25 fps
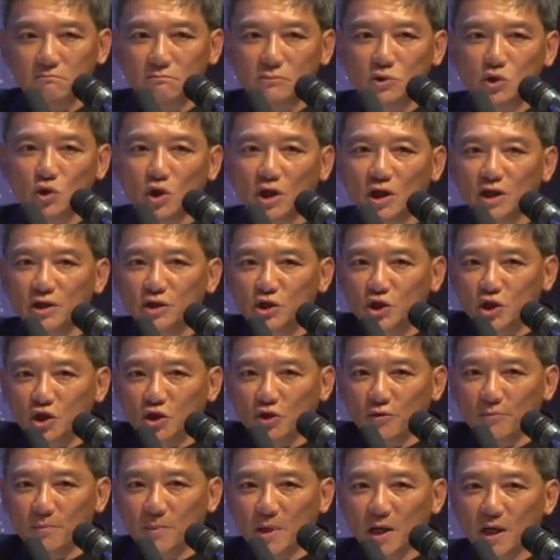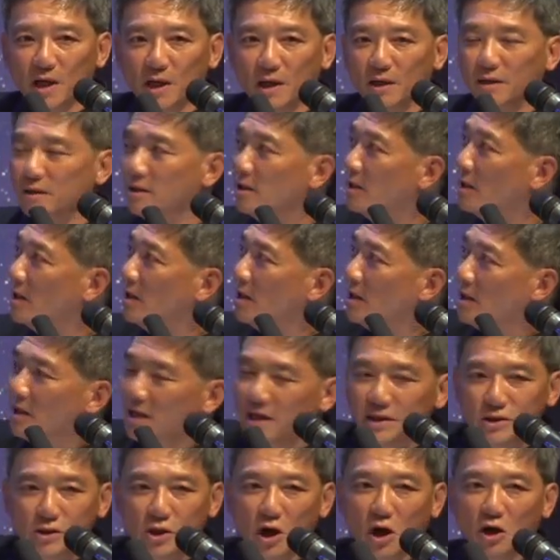trilogy of my,
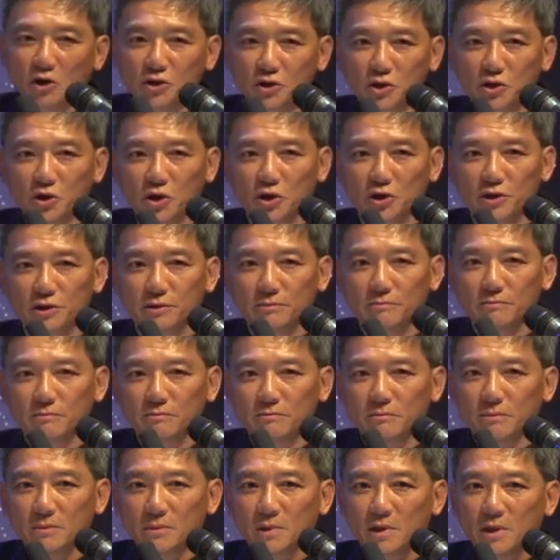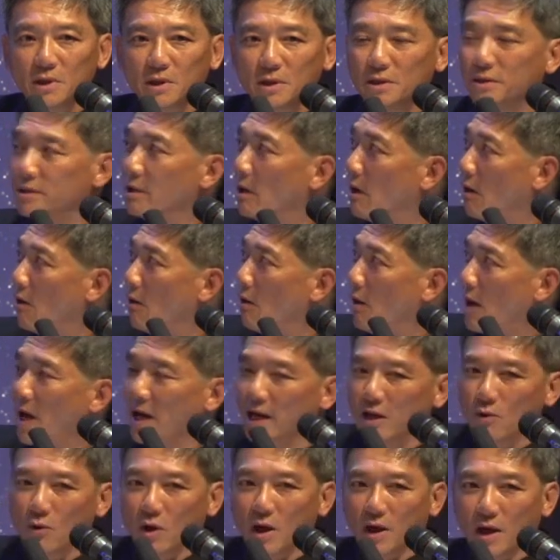is God good? So
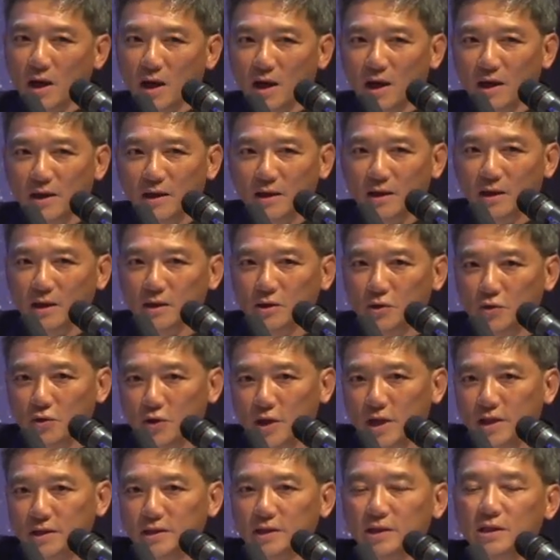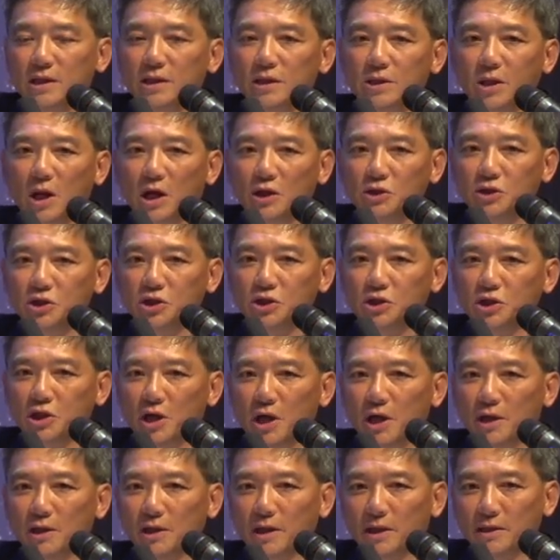anyway, I created this logic
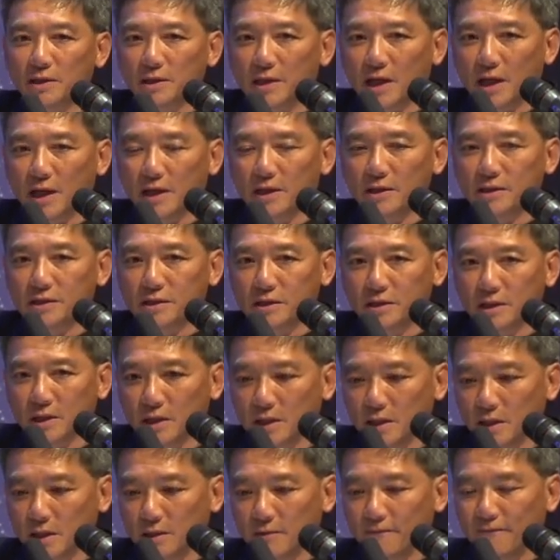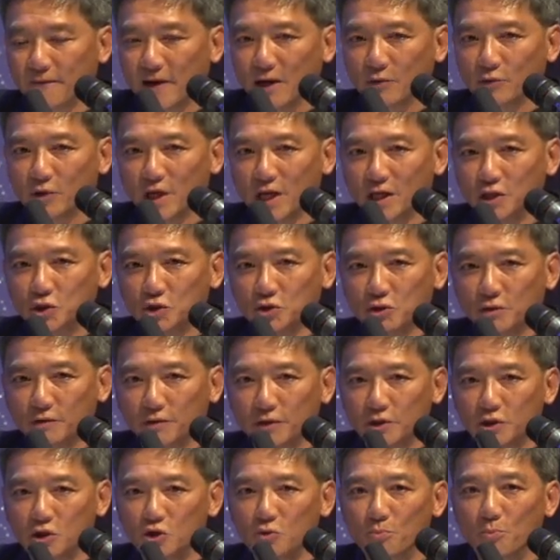chart, and that is the foundation of
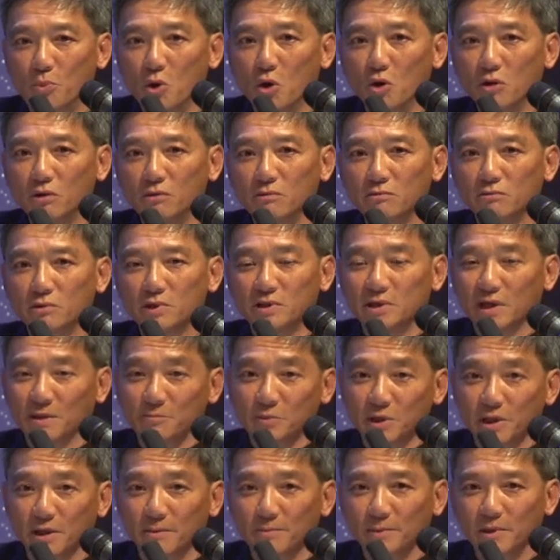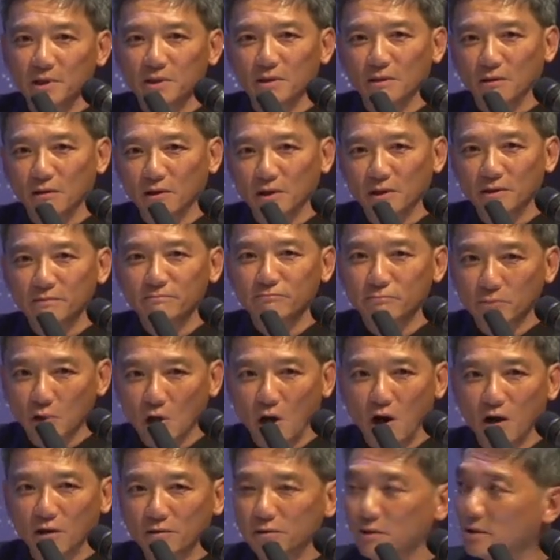the new book, which I'm simply calling
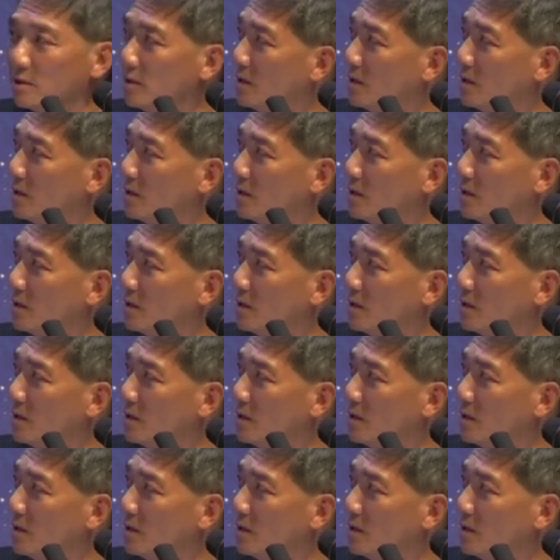God,